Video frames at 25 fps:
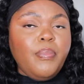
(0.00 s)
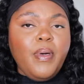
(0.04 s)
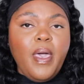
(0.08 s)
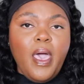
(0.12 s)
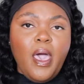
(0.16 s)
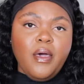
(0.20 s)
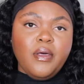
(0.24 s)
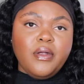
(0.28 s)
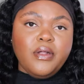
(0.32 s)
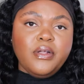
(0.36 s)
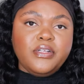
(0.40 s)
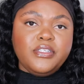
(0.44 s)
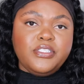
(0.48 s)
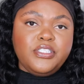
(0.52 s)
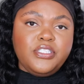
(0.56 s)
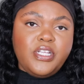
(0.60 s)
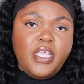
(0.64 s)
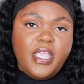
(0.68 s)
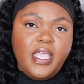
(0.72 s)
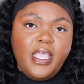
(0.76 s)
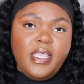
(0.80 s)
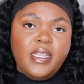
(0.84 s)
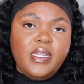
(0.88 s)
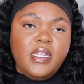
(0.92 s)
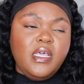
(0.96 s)
Powder
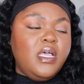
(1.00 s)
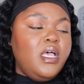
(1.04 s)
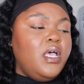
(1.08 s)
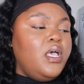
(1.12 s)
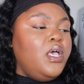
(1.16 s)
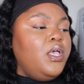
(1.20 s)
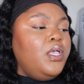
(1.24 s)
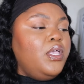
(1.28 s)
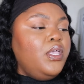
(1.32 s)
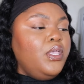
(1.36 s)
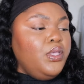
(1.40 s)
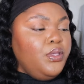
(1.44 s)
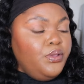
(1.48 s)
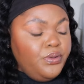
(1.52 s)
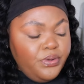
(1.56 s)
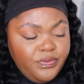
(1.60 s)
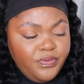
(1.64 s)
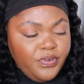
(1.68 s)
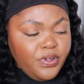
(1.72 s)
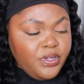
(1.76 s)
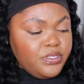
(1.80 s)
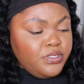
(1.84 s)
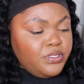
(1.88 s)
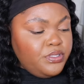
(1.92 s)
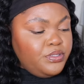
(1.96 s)
shade
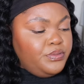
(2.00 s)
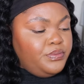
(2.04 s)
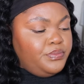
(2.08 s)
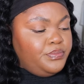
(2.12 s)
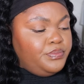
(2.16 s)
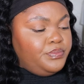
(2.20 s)
Universal.